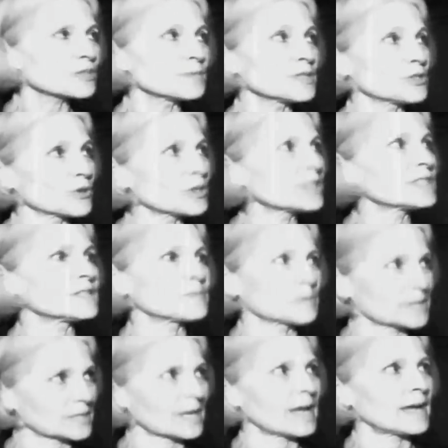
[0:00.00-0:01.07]
majorities were
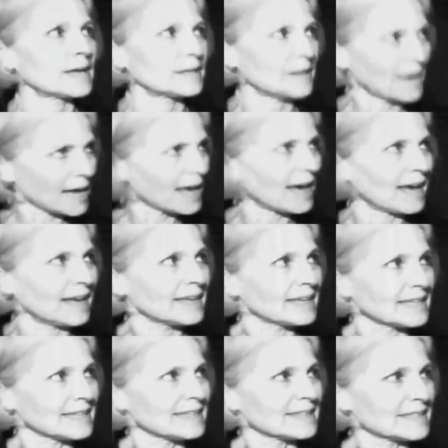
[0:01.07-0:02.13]
saying, yeah,
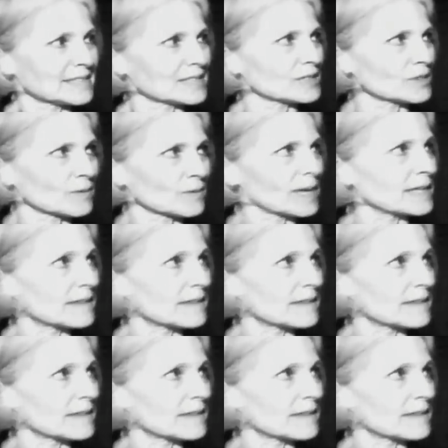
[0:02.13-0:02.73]
this is the right